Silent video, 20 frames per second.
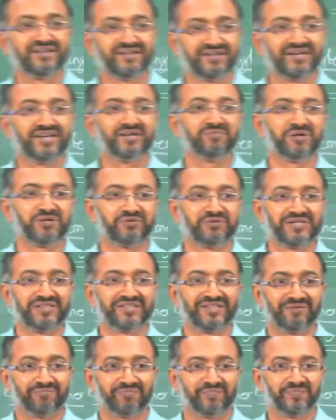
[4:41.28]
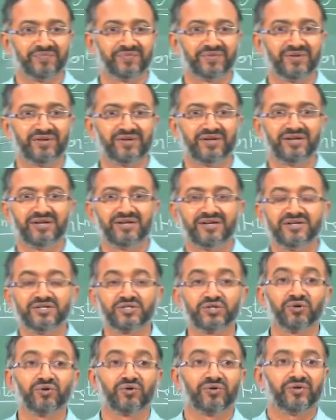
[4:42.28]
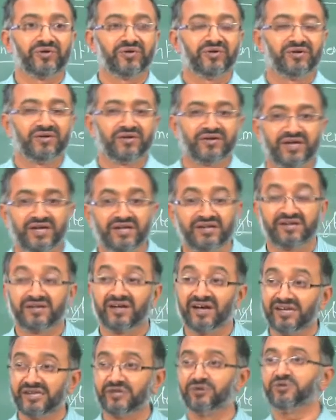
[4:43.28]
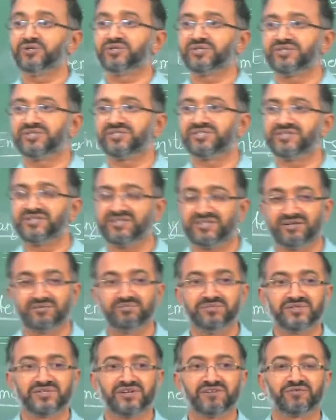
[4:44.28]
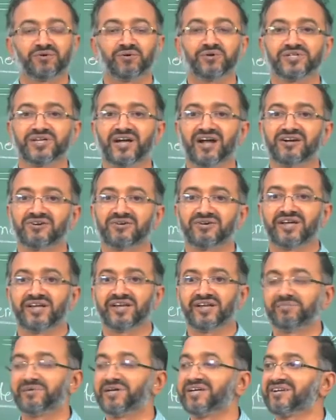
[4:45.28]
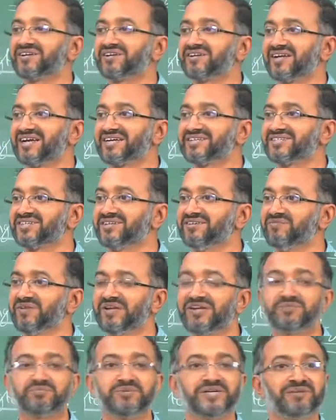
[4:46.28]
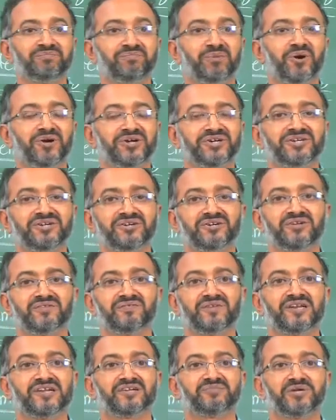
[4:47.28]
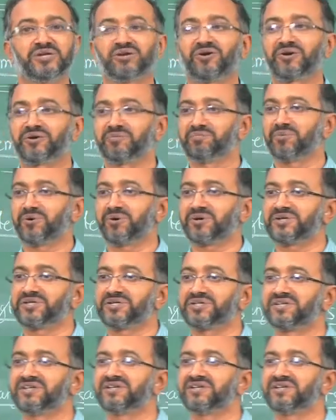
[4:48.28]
in between them. So, in dilute systems, of course, hydrodynamic interaction, will it be important or will it be not important?